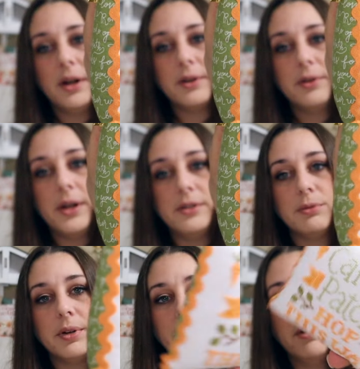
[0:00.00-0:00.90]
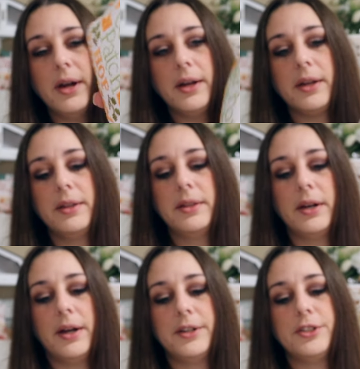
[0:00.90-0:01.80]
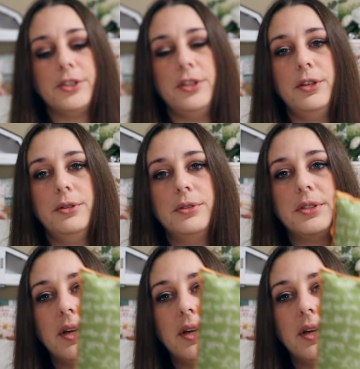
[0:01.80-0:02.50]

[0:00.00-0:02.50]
Dot Creates Rick Rack, and then I just used